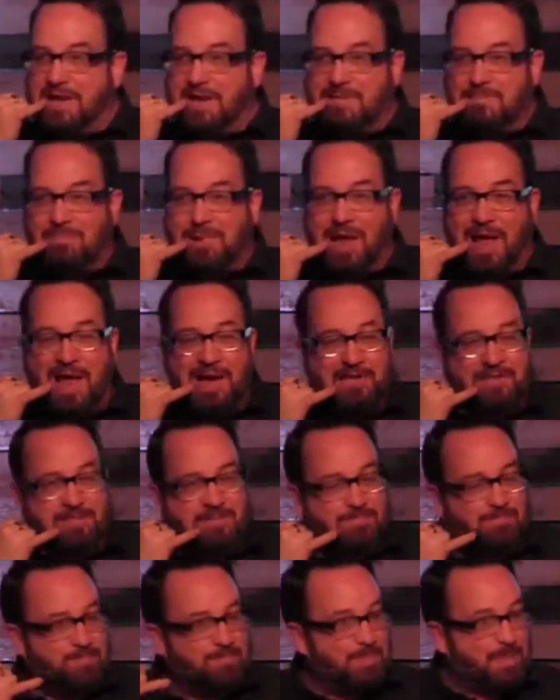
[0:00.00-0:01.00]
got that black,
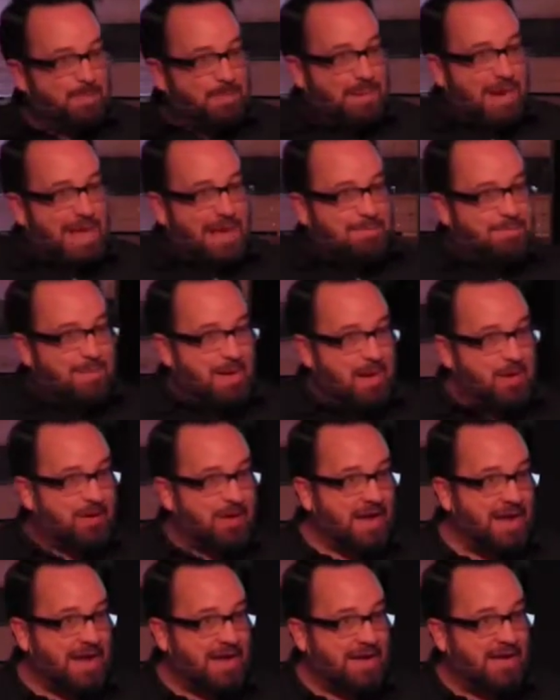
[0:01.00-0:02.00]
black belt
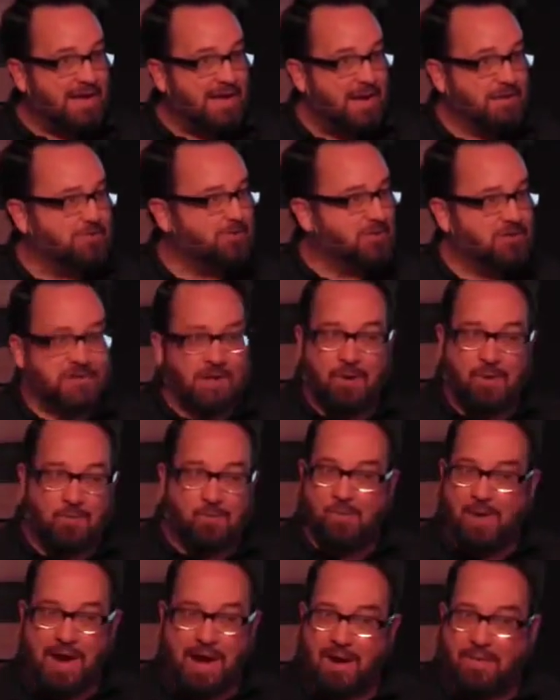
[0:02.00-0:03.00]
hanging up. She
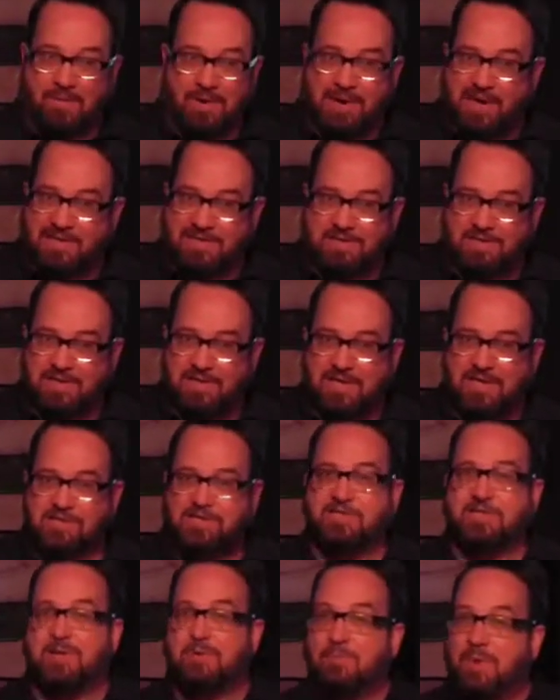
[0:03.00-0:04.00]
don't wear it.
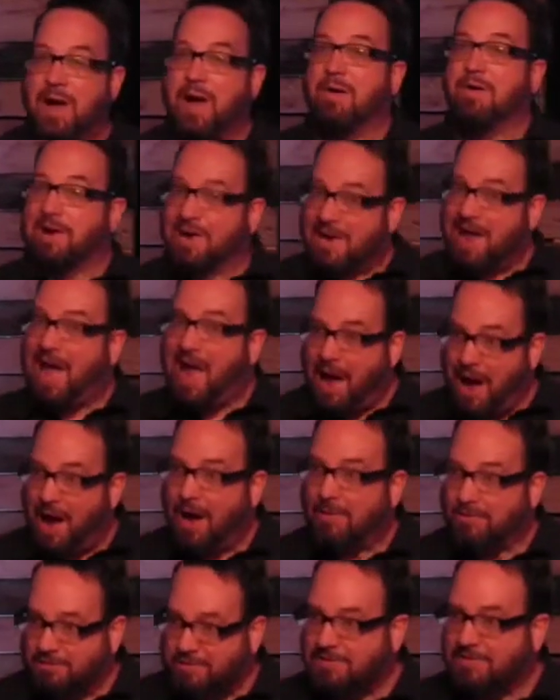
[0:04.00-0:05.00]
She wear it
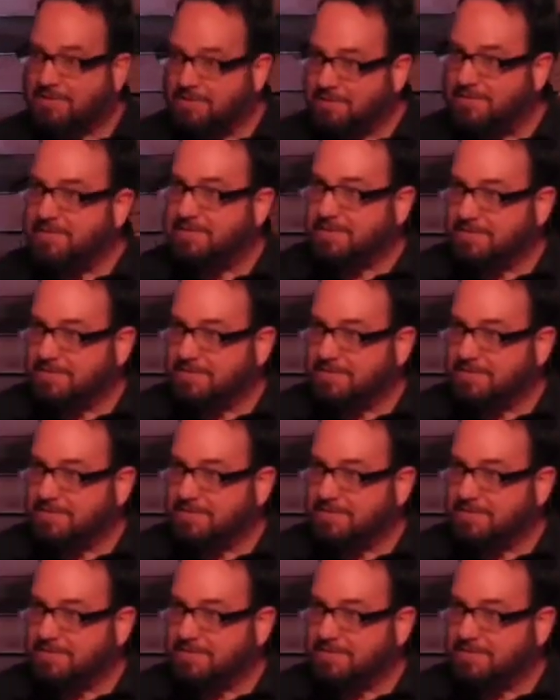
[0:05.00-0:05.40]
out.